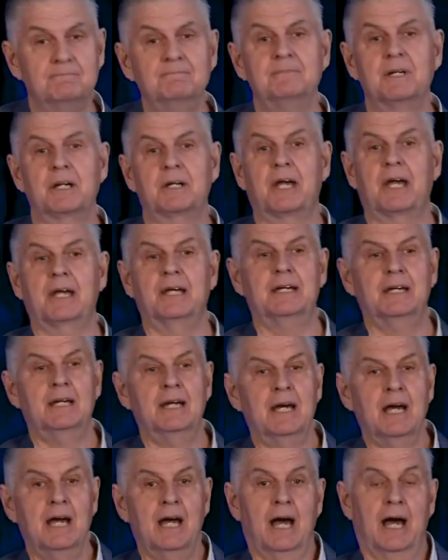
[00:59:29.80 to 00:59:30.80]
Okay.
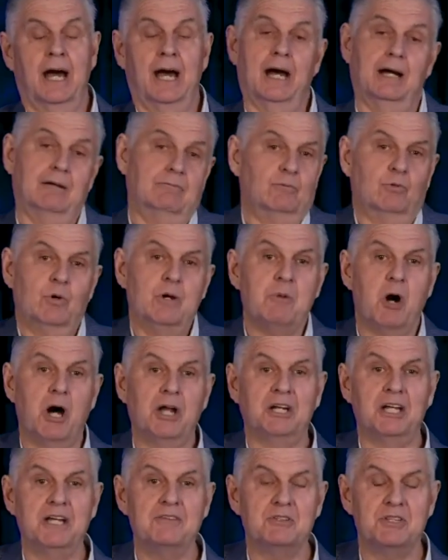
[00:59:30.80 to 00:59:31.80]
We
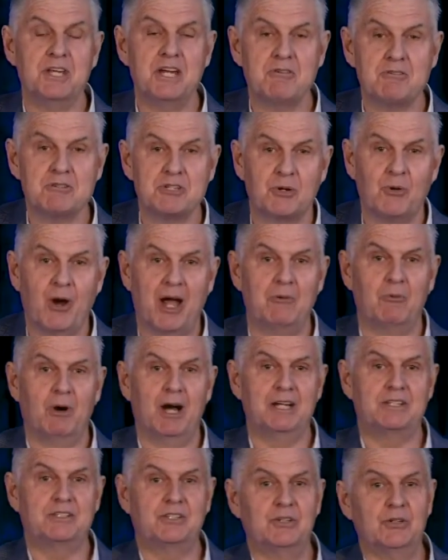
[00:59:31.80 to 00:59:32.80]
might leave it there. It's a great
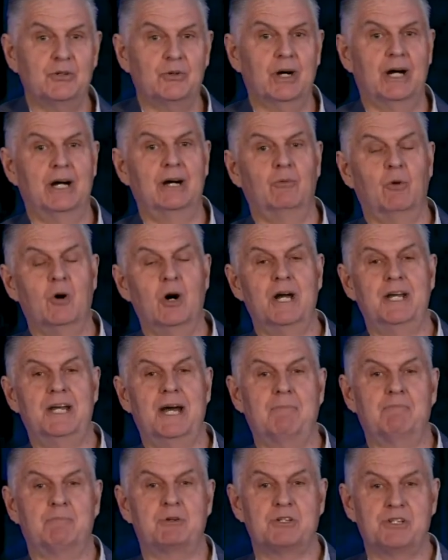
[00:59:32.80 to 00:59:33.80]
way to wind
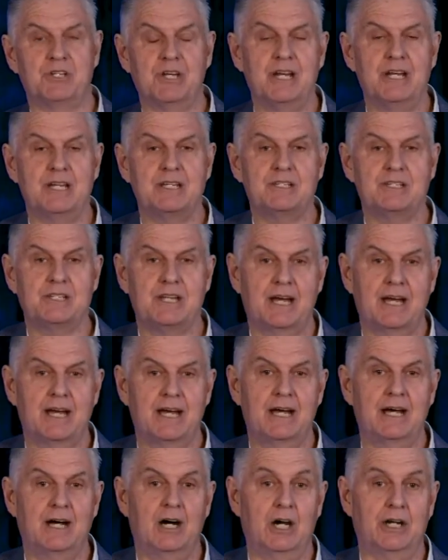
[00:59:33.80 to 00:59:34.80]
up proceedings.
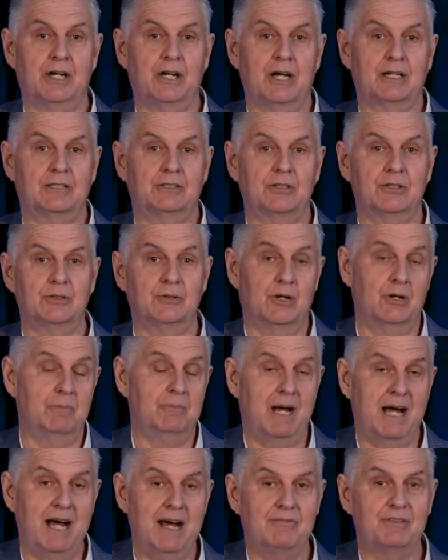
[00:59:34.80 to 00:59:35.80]
I'd like to, on
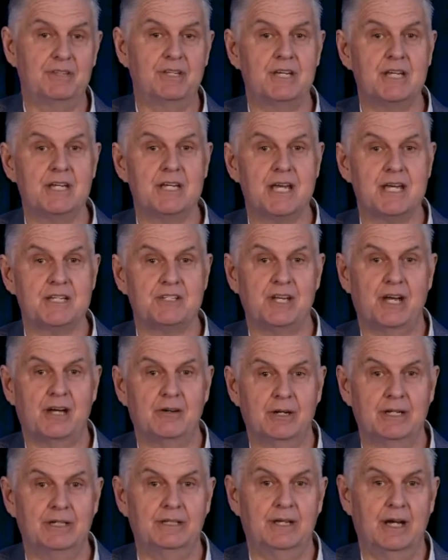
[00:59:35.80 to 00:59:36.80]
behalf of the
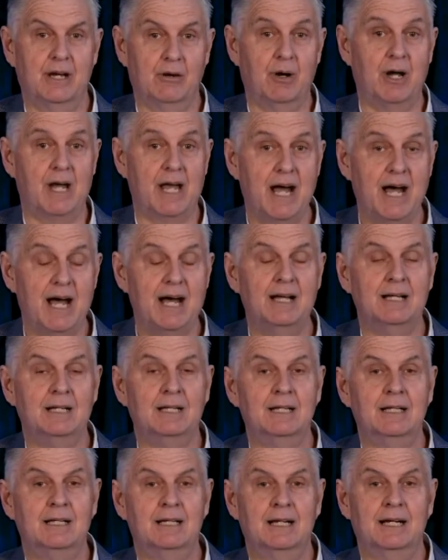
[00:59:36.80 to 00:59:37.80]
ESO and OAR,
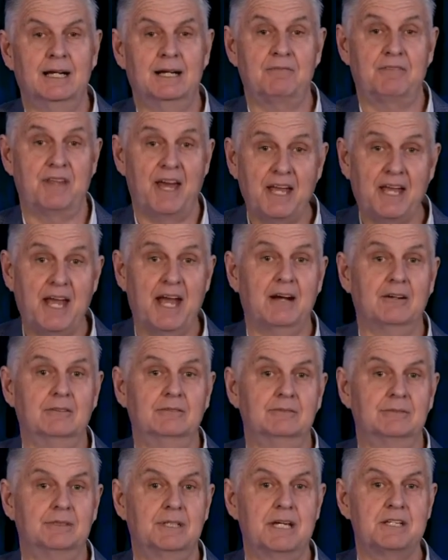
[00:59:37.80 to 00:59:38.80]
thank our
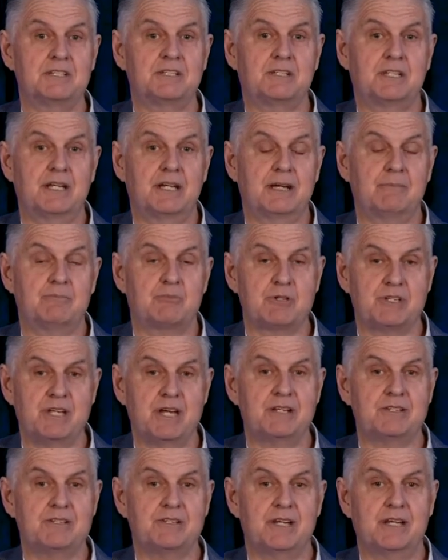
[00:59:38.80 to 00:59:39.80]
guest
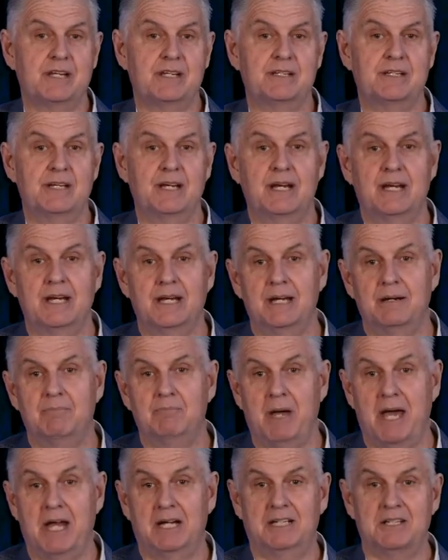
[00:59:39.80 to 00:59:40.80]
presenters and
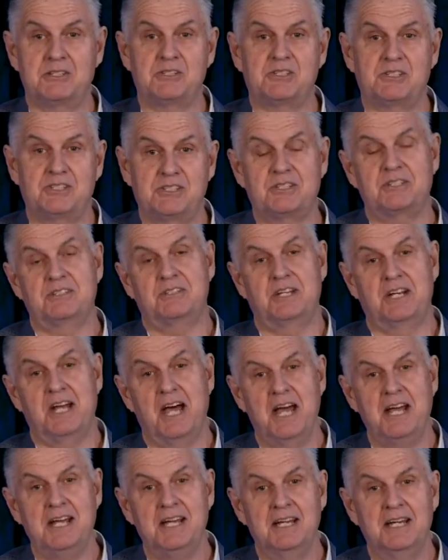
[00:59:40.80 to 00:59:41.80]
panellists today,